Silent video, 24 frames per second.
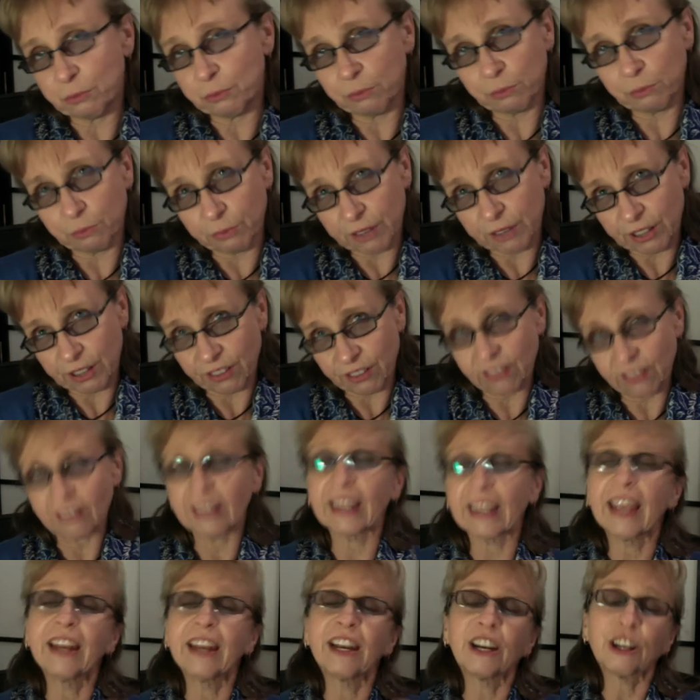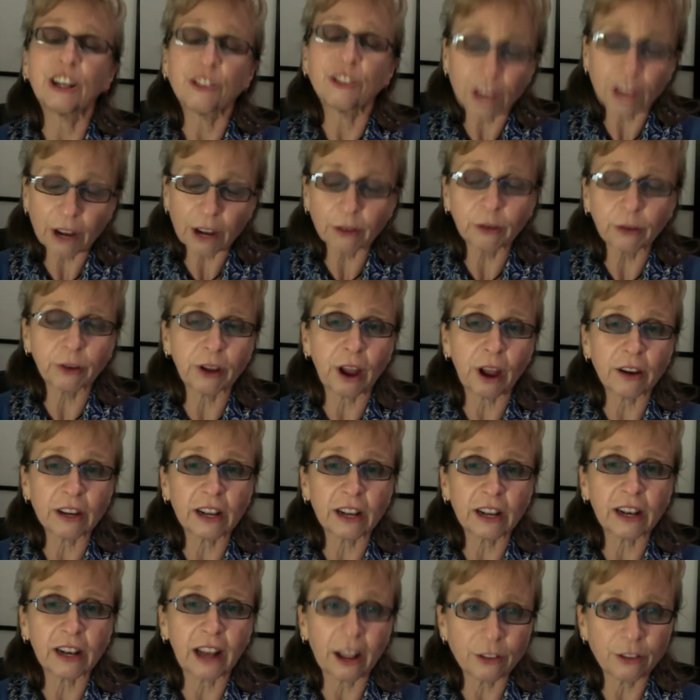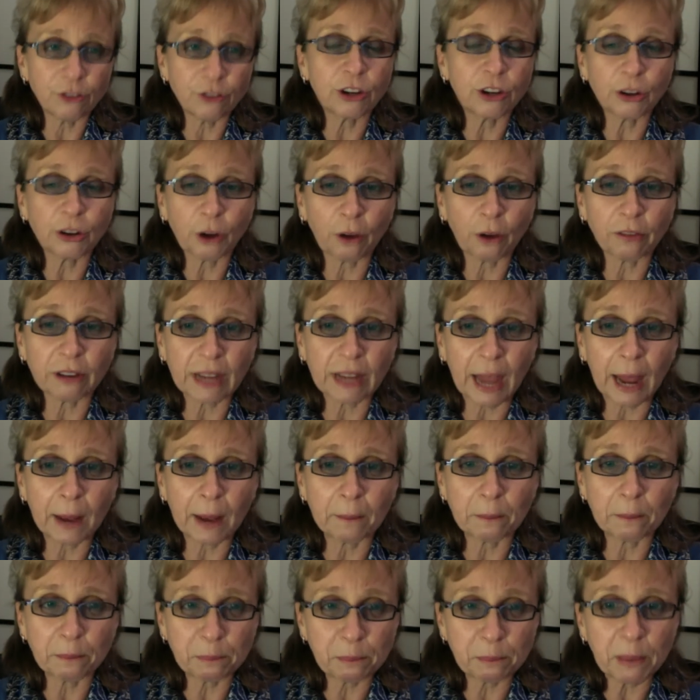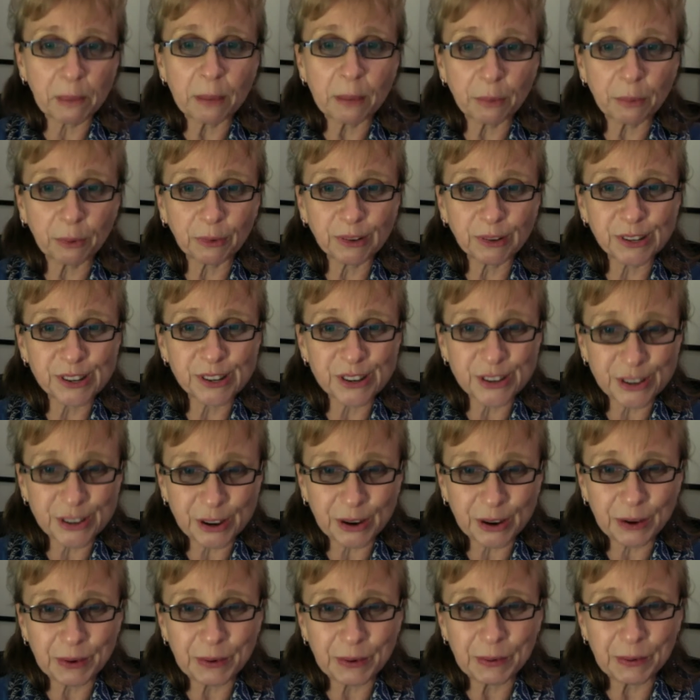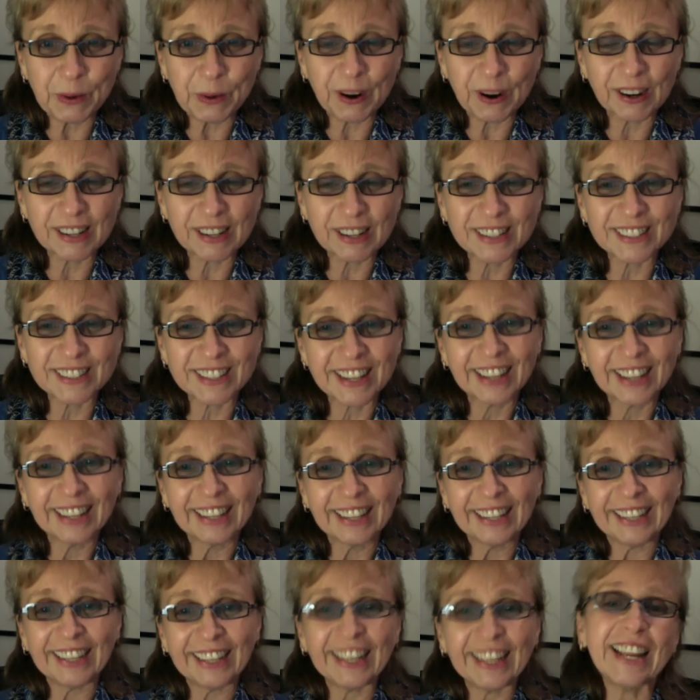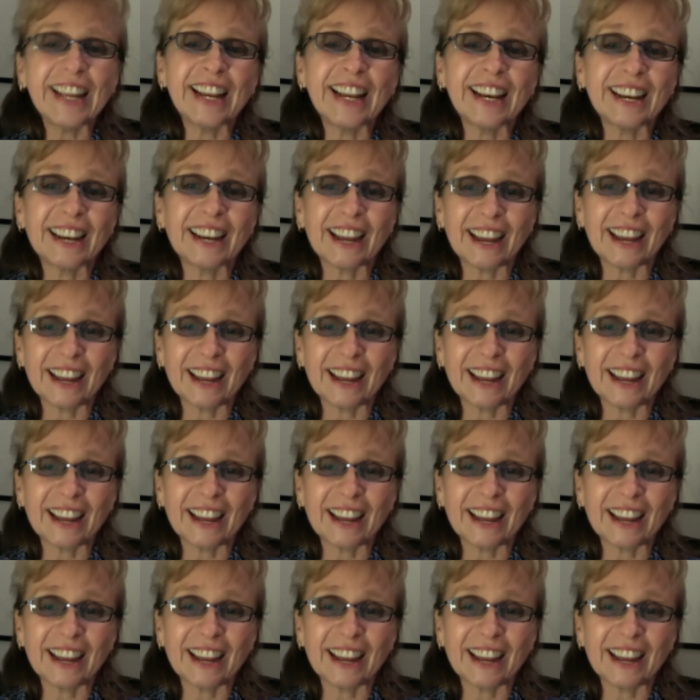which again in a general yoga class you can often get people to do, whereas in